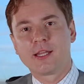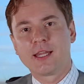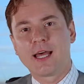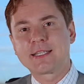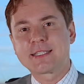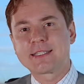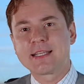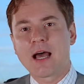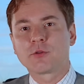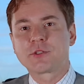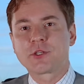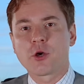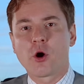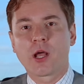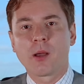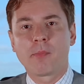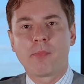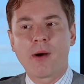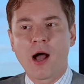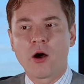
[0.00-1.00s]
let's now
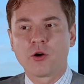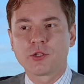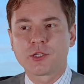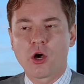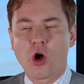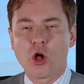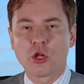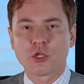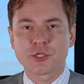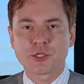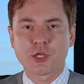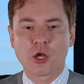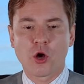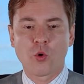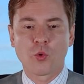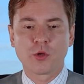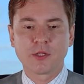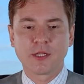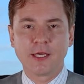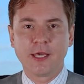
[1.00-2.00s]
talk about
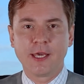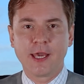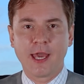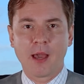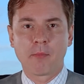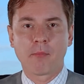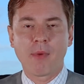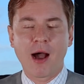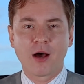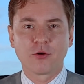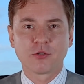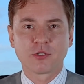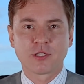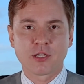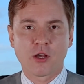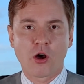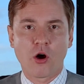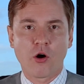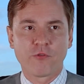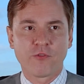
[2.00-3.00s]
also the
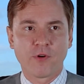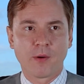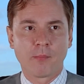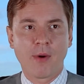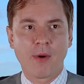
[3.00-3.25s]
amount of